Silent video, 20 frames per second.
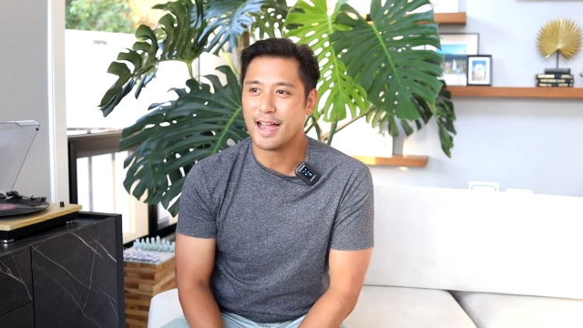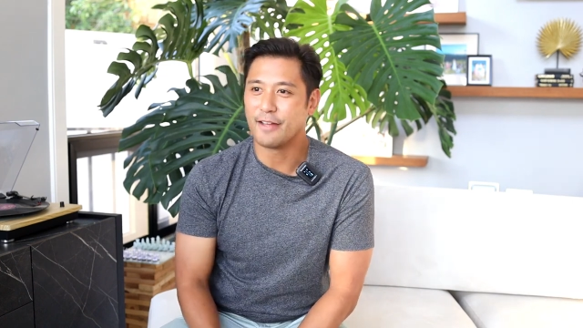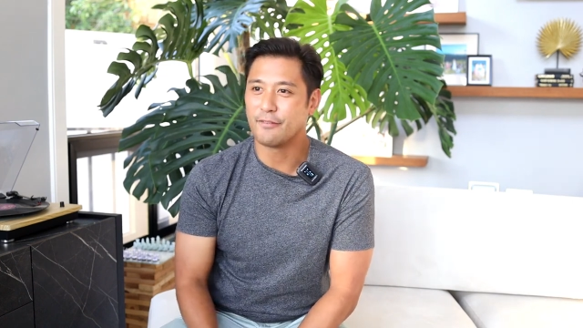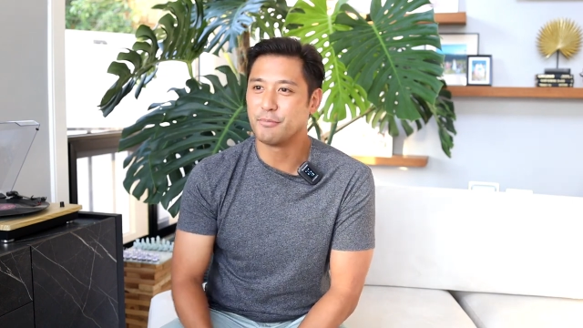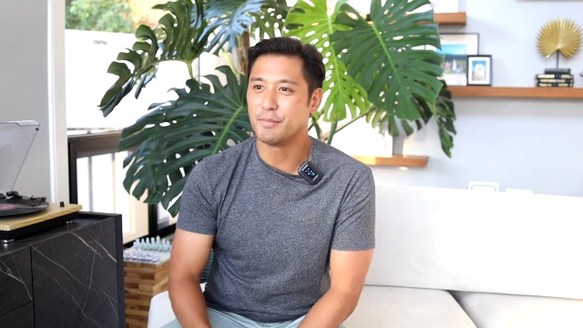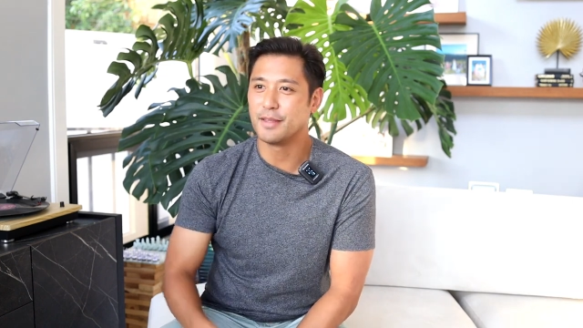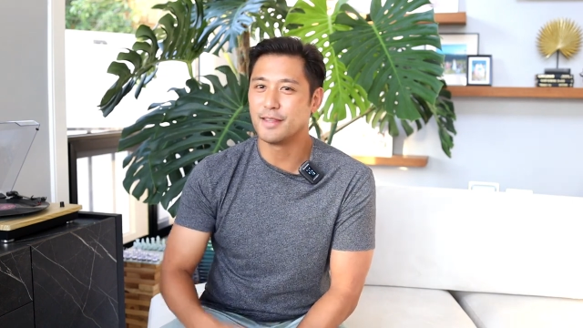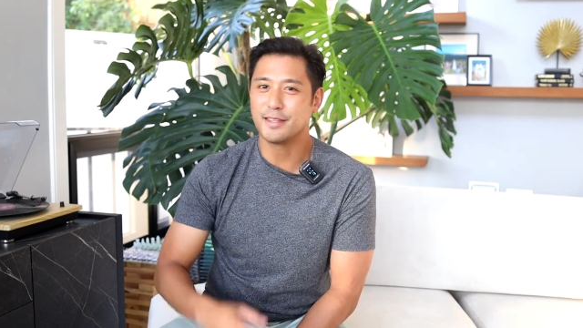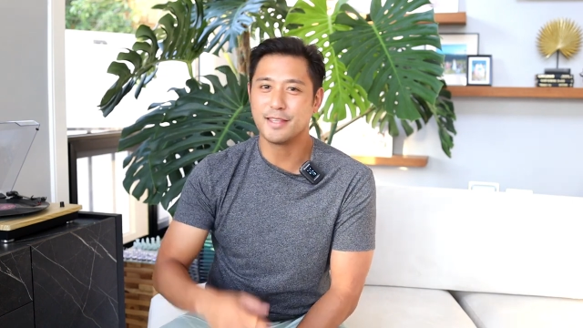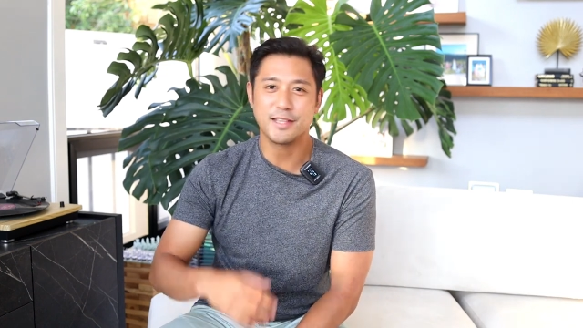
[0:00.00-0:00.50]

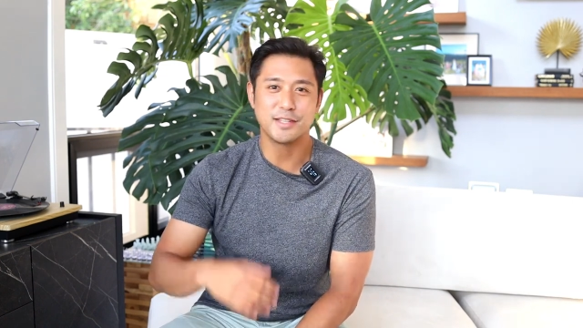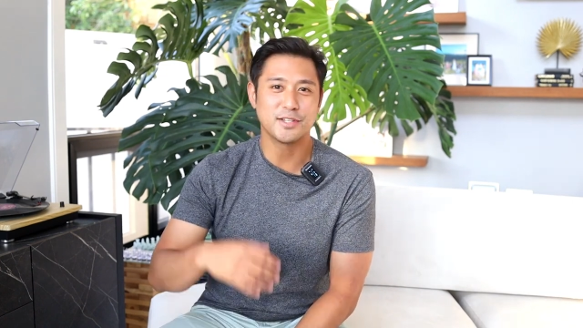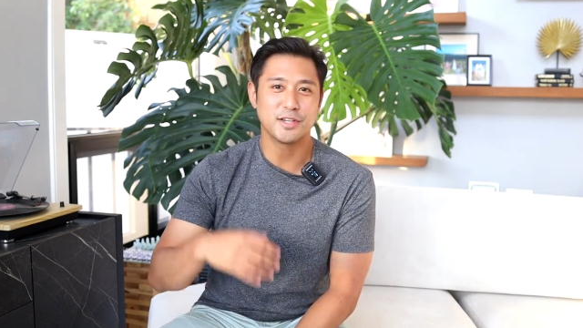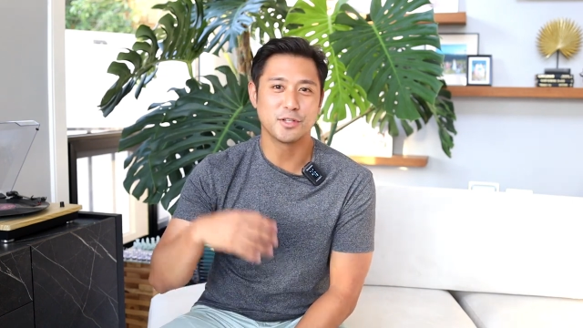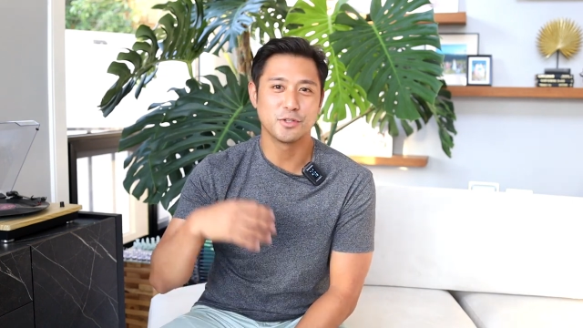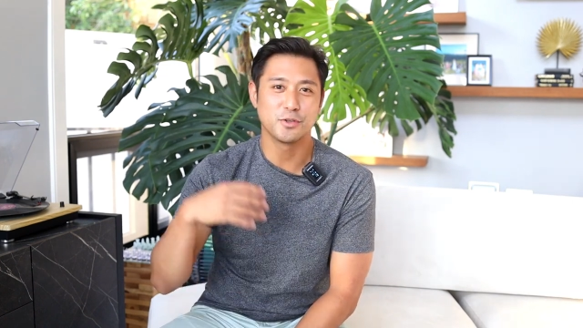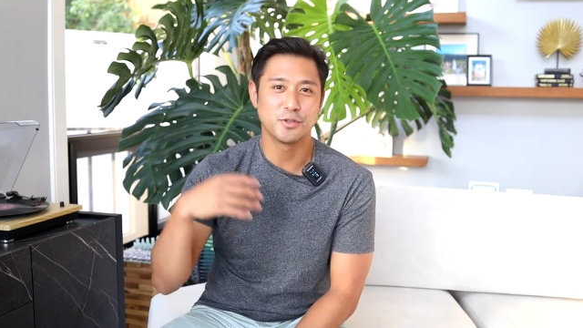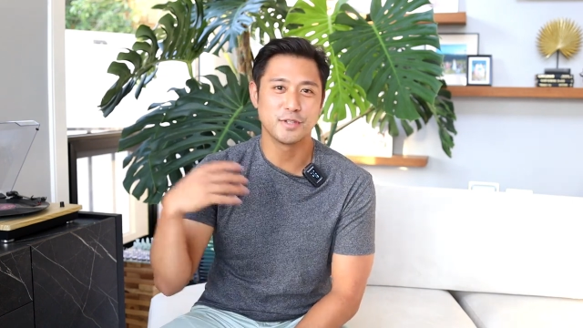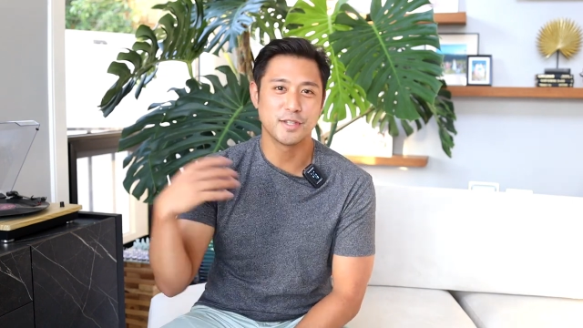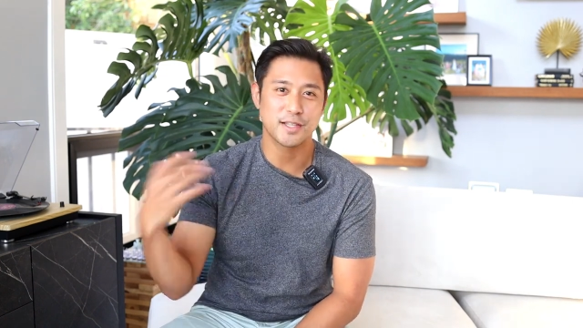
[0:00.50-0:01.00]
I've been
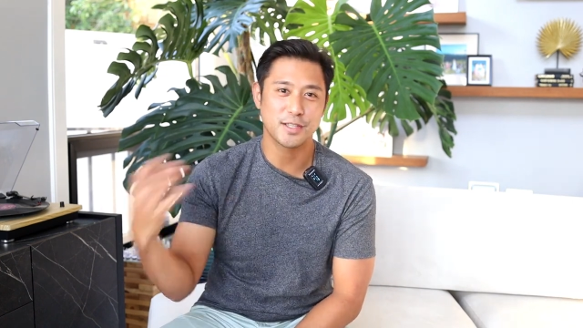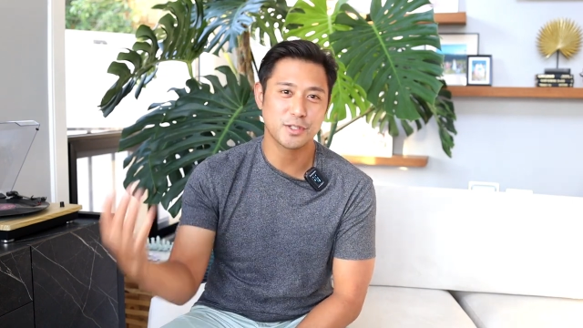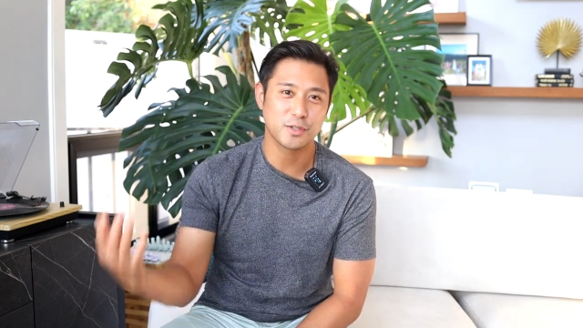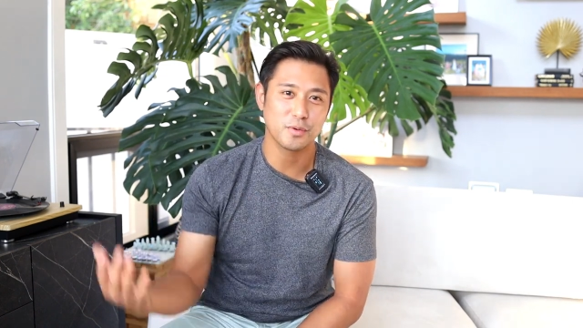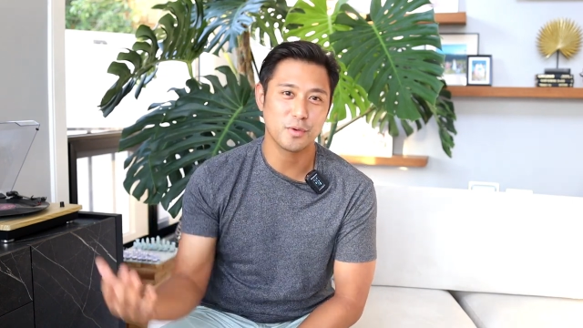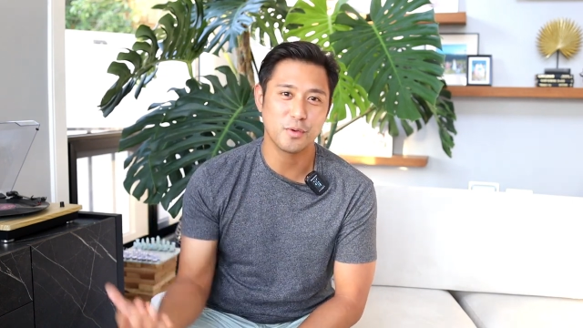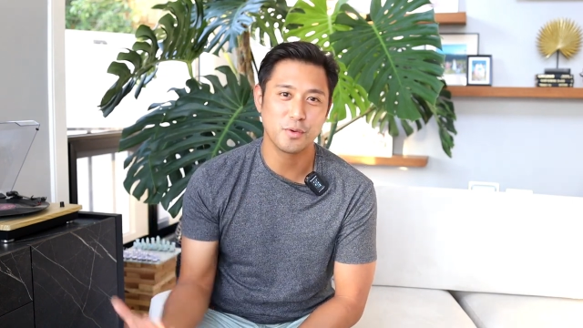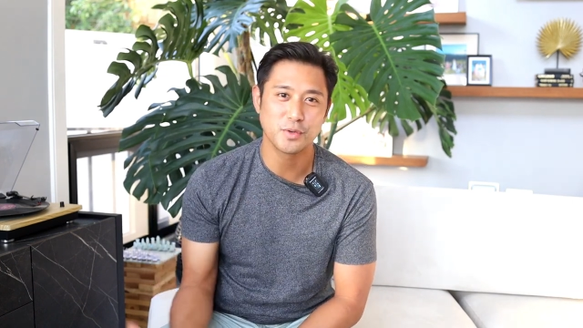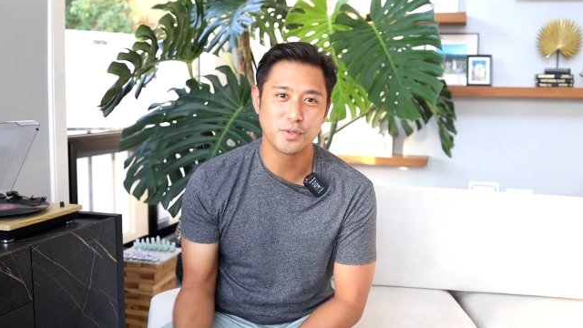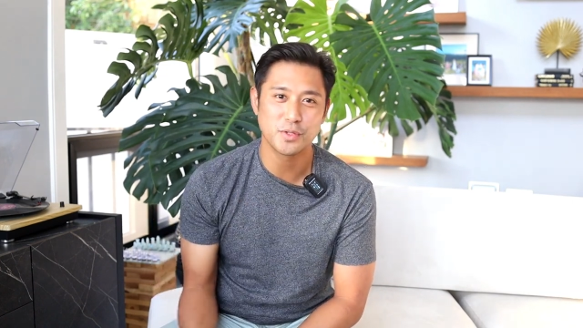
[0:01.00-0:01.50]
teaching
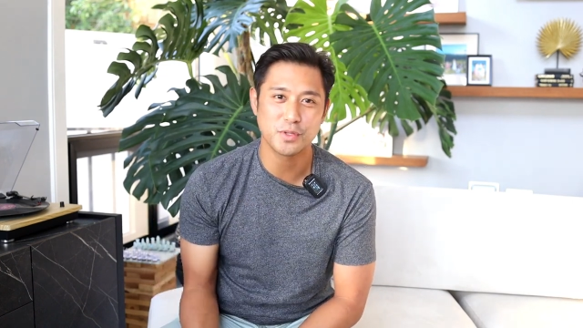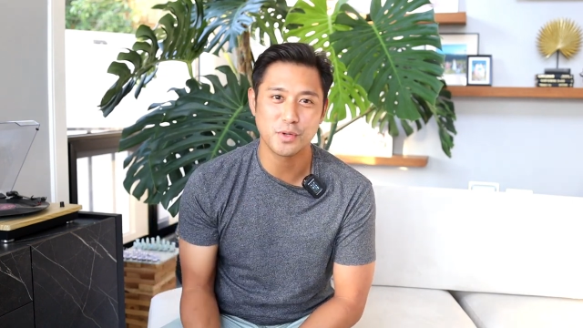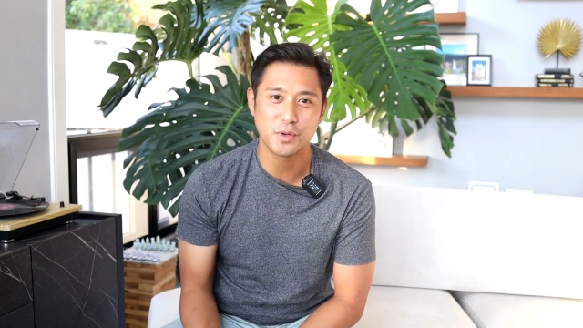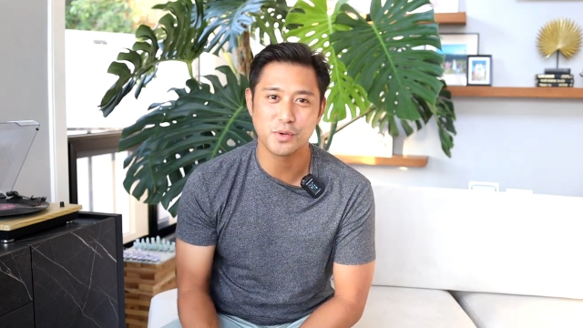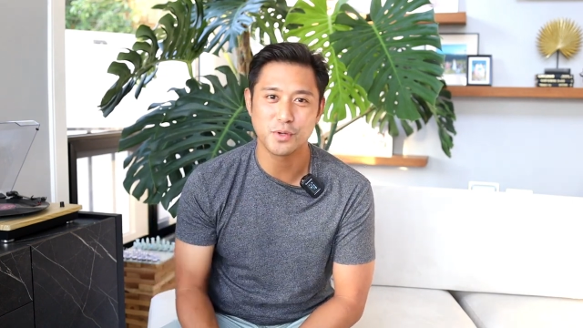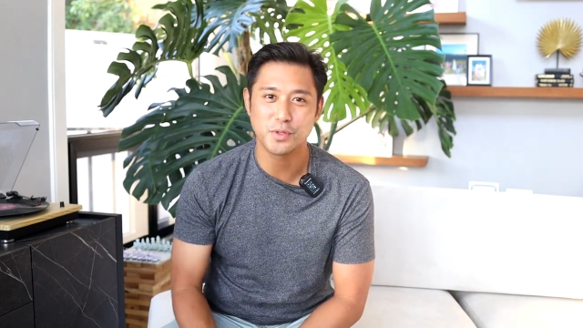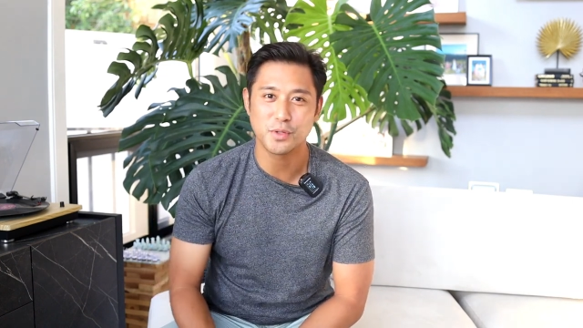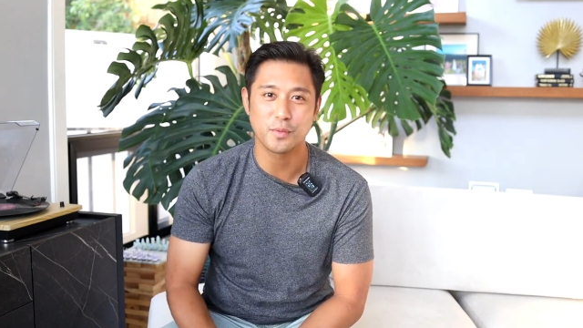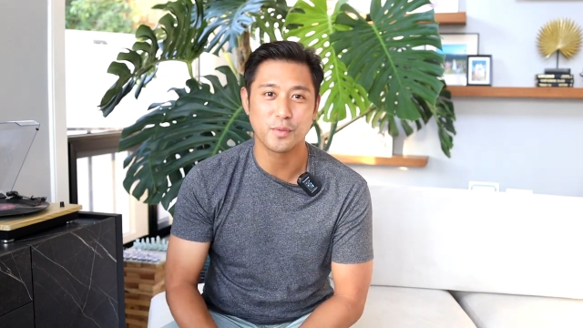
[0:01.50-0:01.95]
jiu-jitsu also,